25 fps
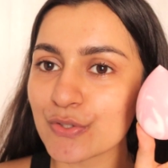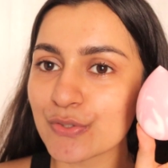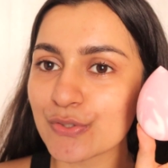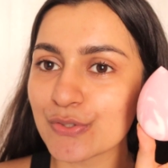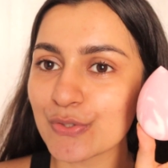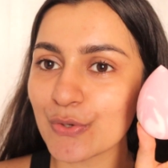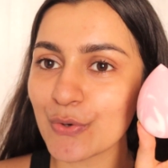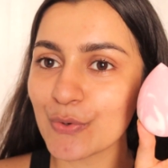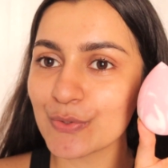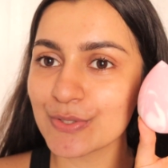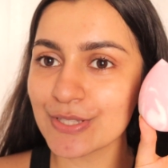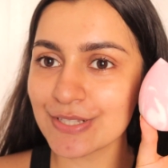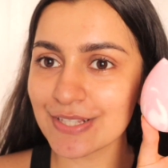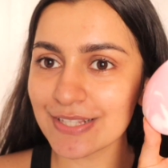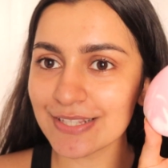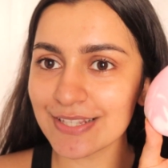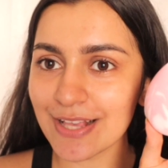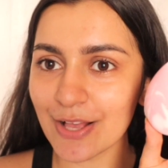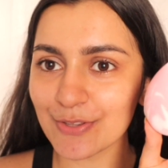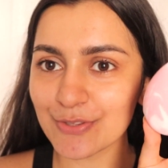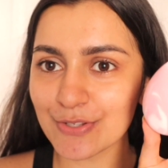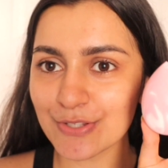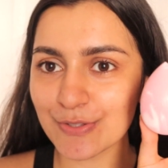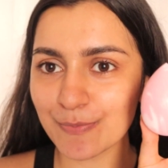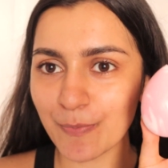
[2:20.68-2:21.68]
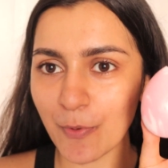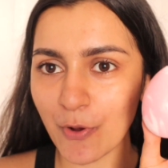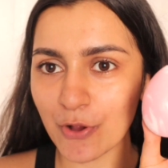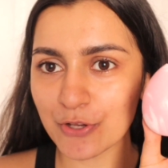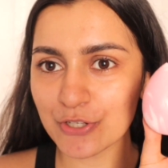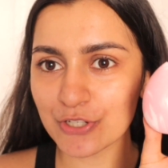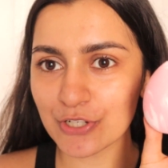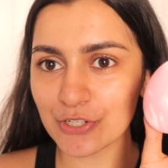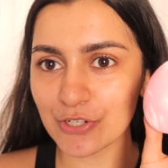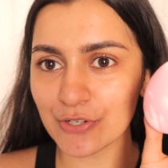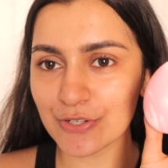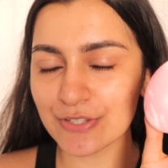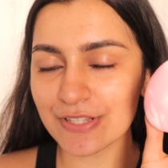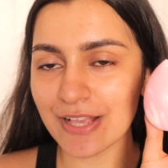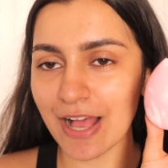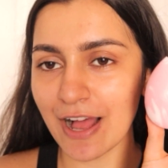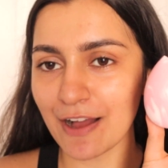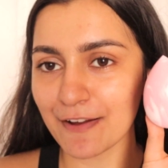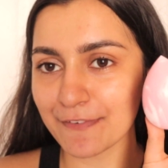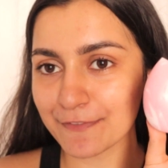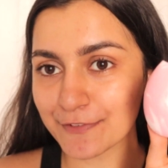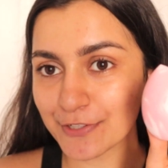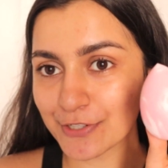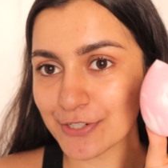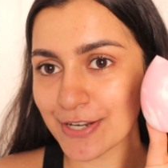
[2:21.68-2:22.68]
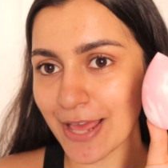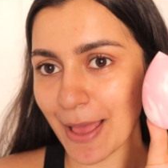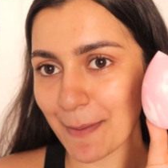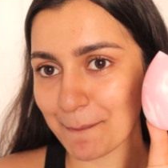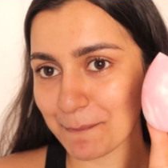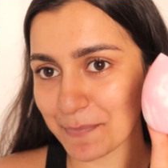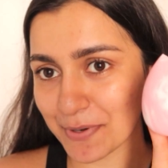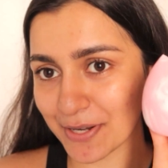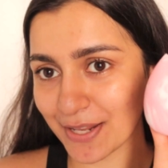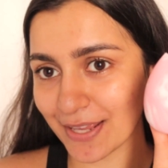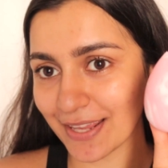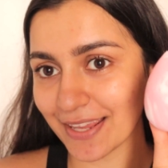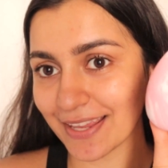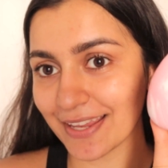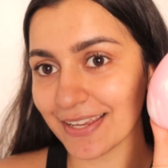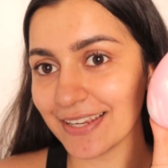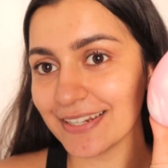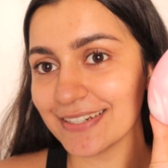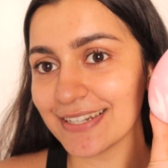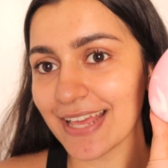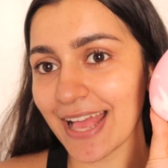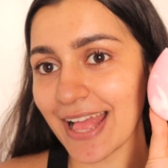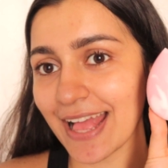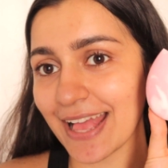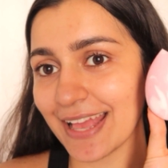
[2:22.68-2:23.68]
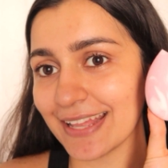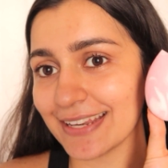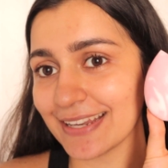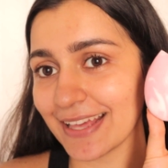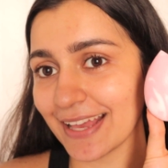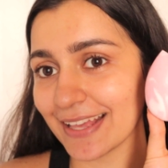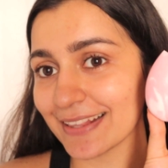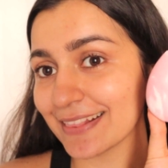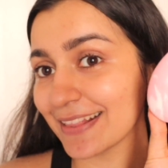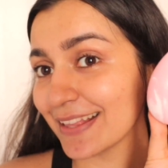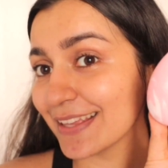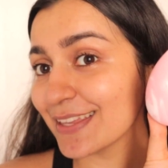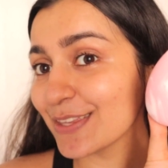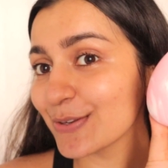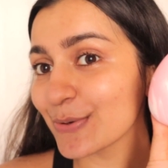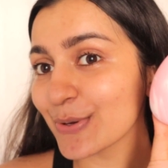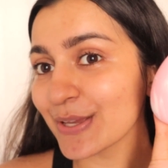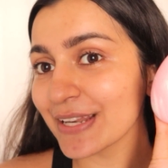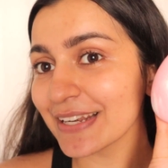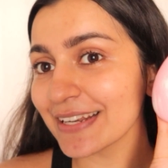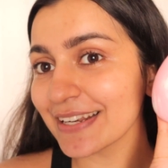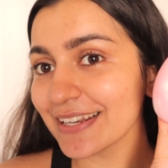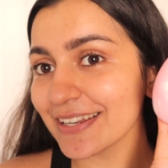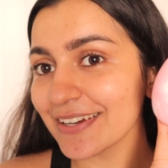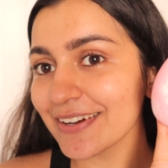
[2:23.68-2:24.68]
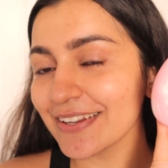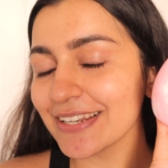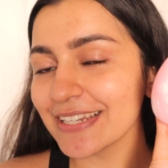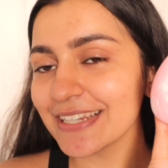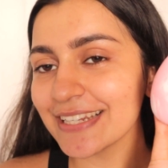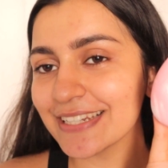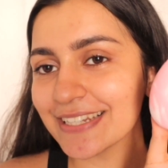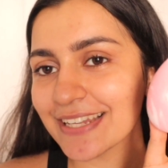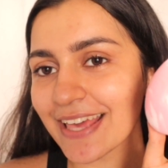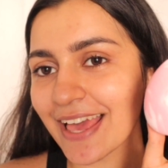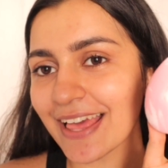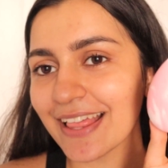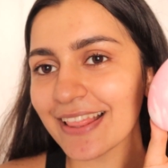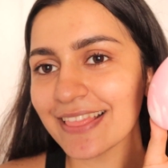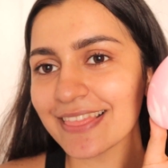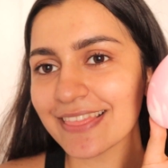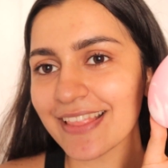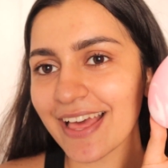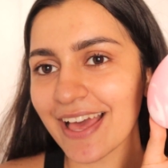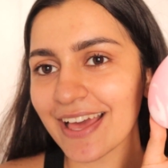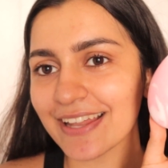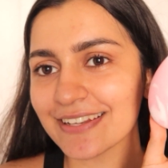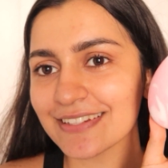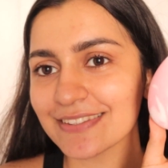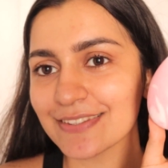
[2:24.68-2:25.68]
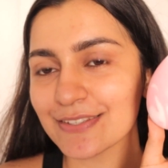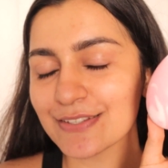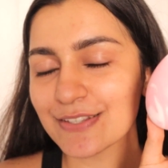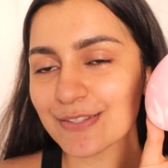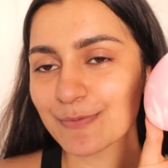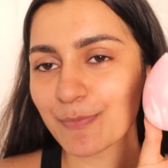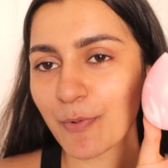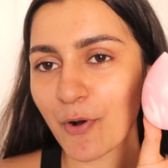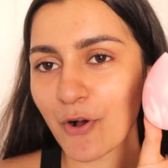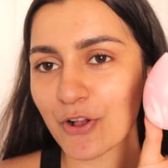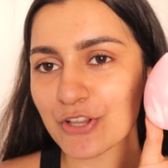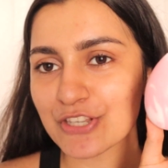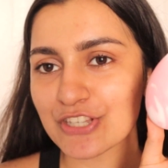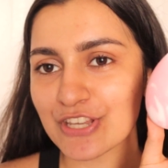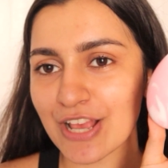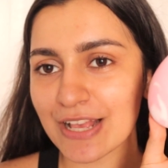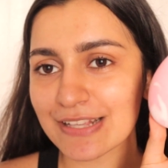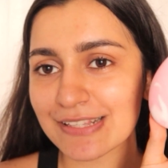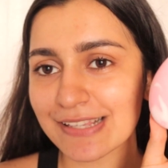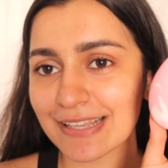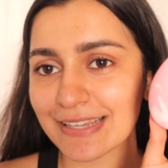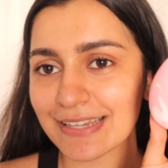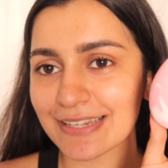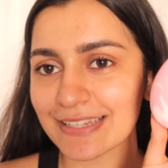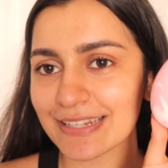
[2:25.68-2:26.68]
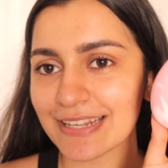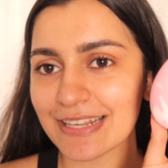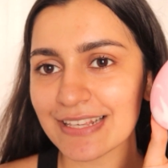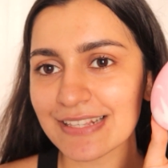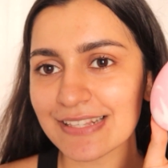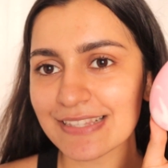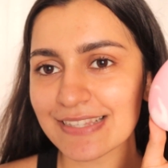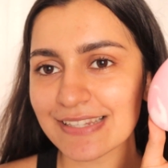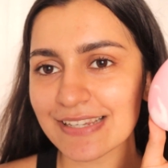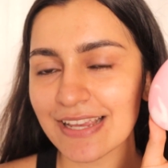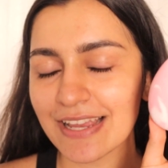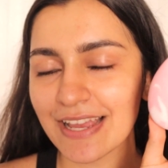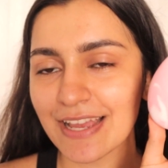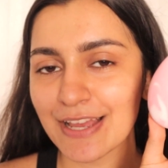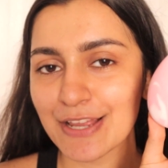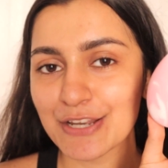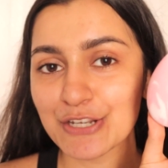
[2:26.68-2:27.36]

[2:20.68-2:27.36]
So this is how the sponge looks after dampening it, and I think you can clearly tell that the sponge has increased